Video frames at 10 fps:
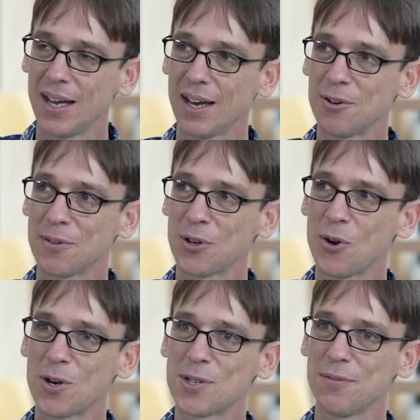And over the
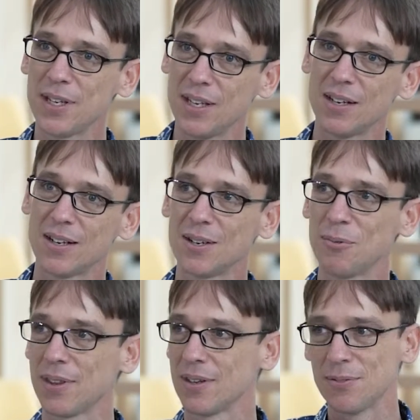course of a year,
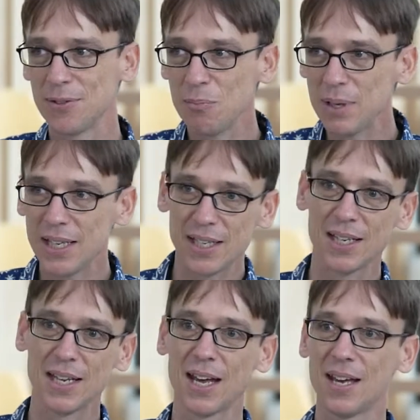with a few
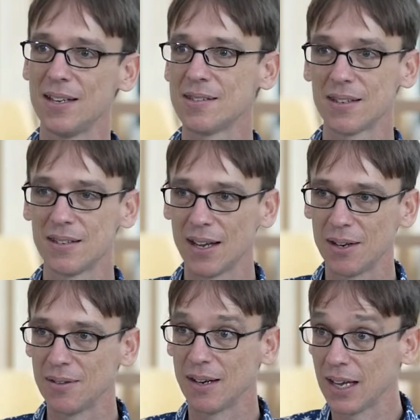PD days, and,
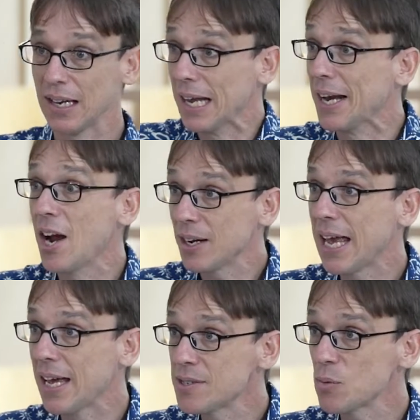and in our
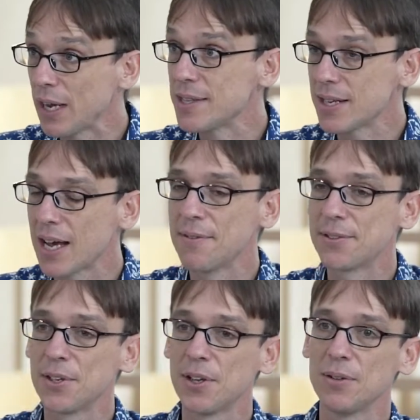case, Wednesday
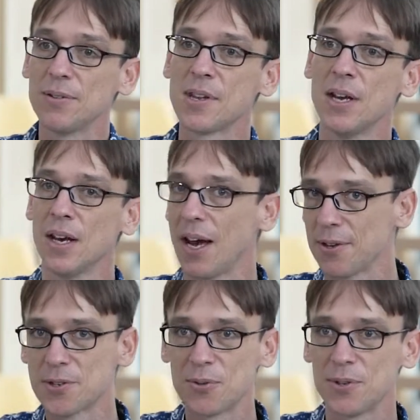afternoons,
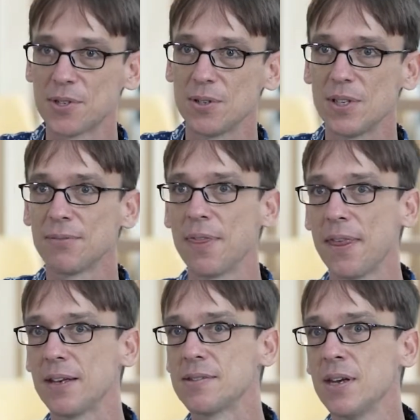other schools do different
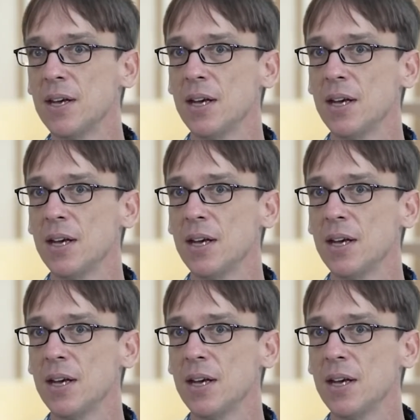things.